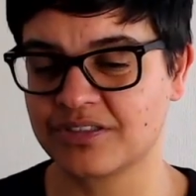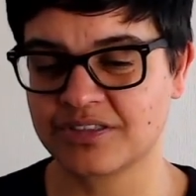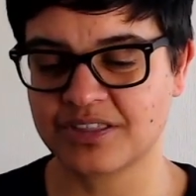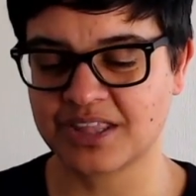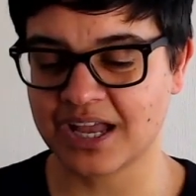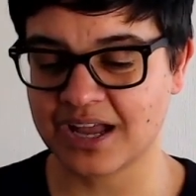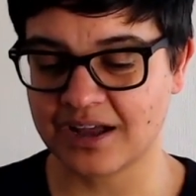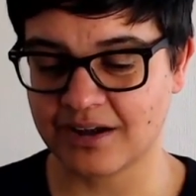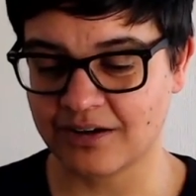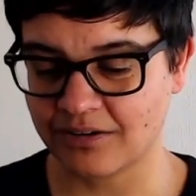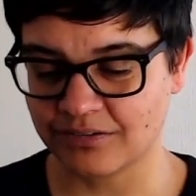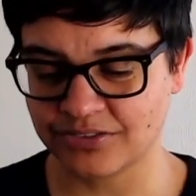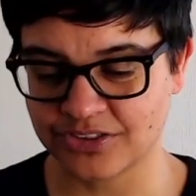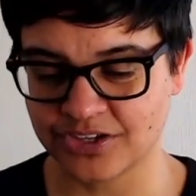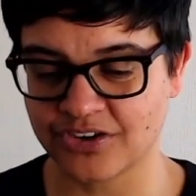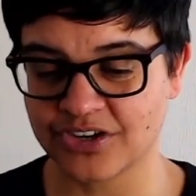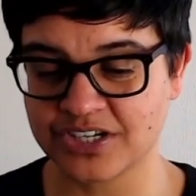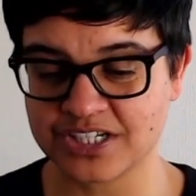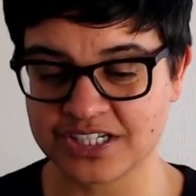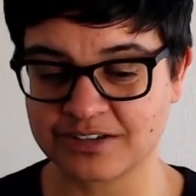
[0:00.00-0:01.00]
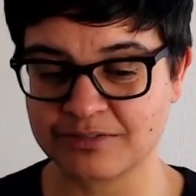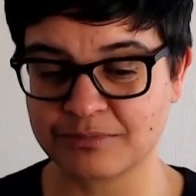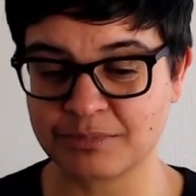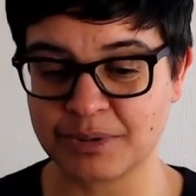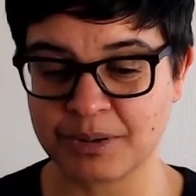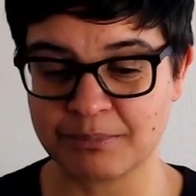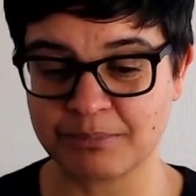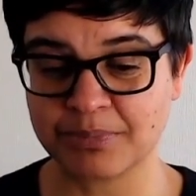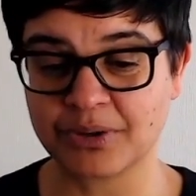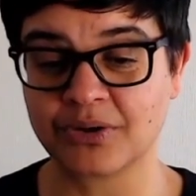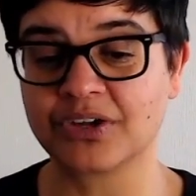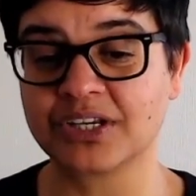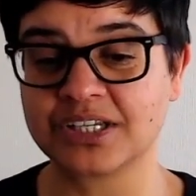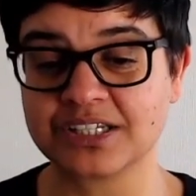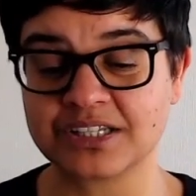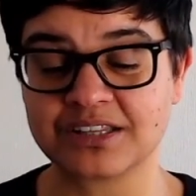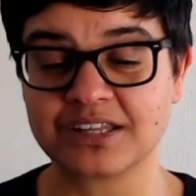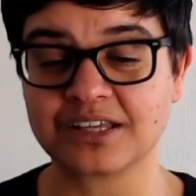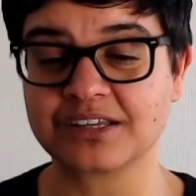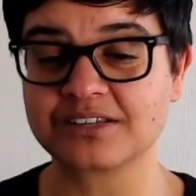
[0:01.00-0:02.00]
The idea of being
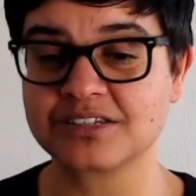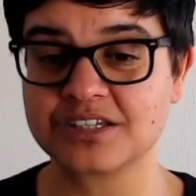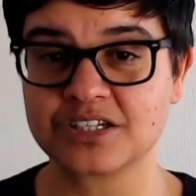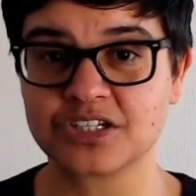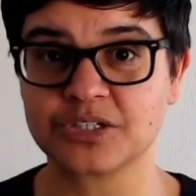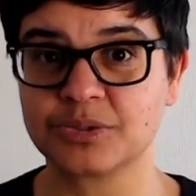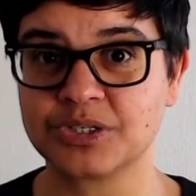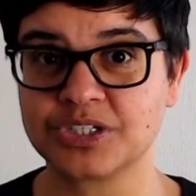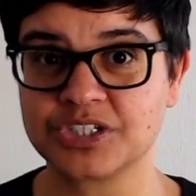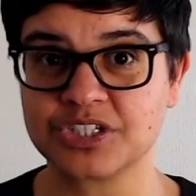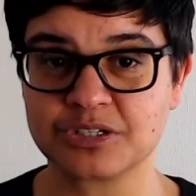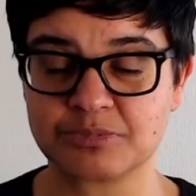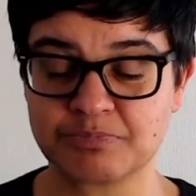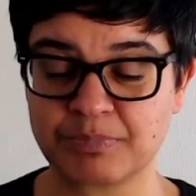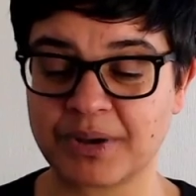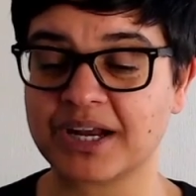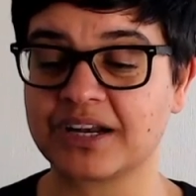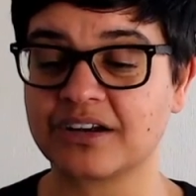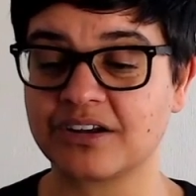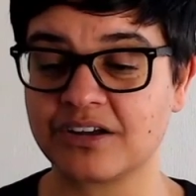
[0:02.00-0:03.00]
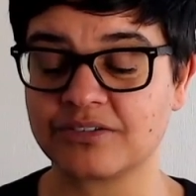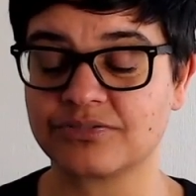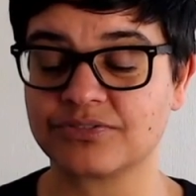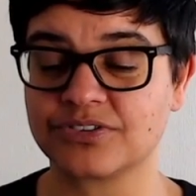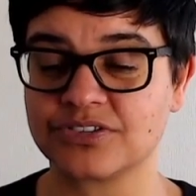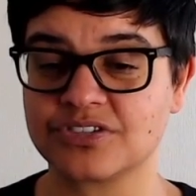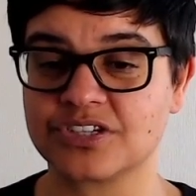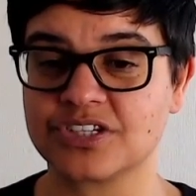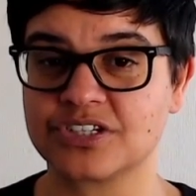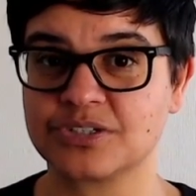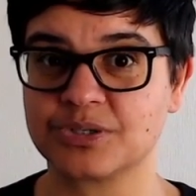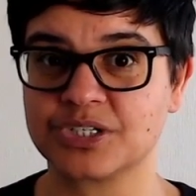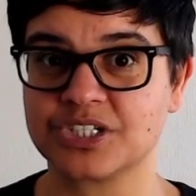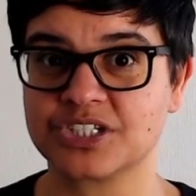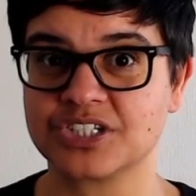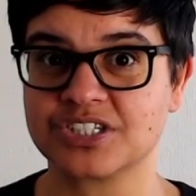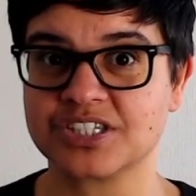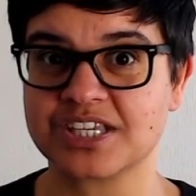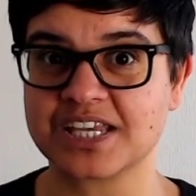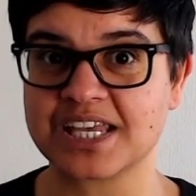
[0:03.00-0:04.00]
blind in that situation is bad enough, the
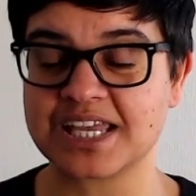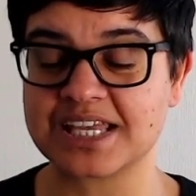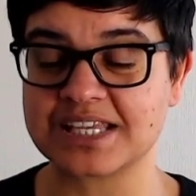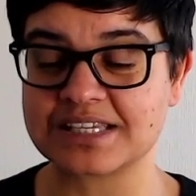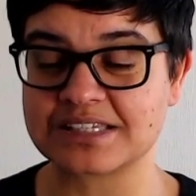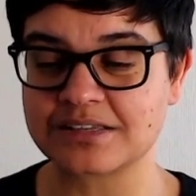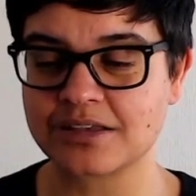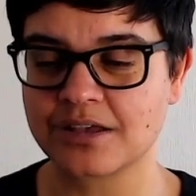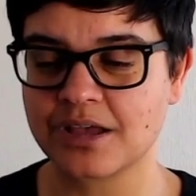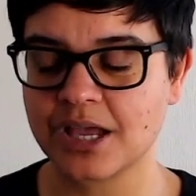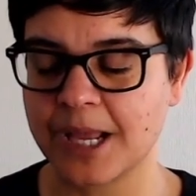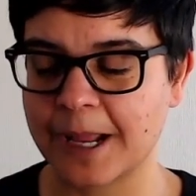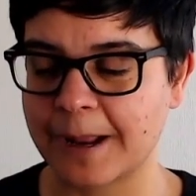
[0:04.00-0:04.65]
situation as it is.